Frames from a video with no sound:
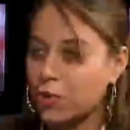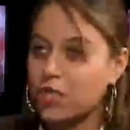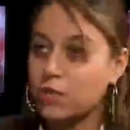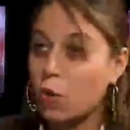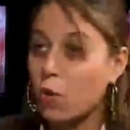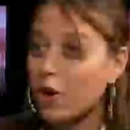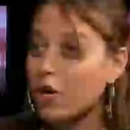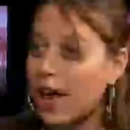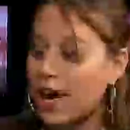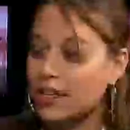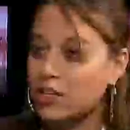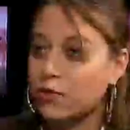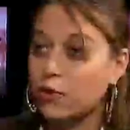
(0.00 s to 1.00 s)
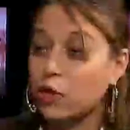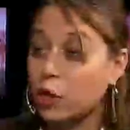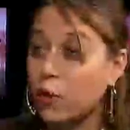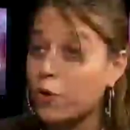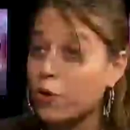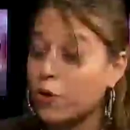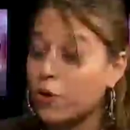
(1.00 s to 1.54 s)
which has organized for
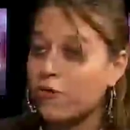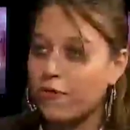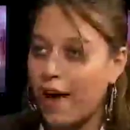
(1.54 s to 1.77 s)
local,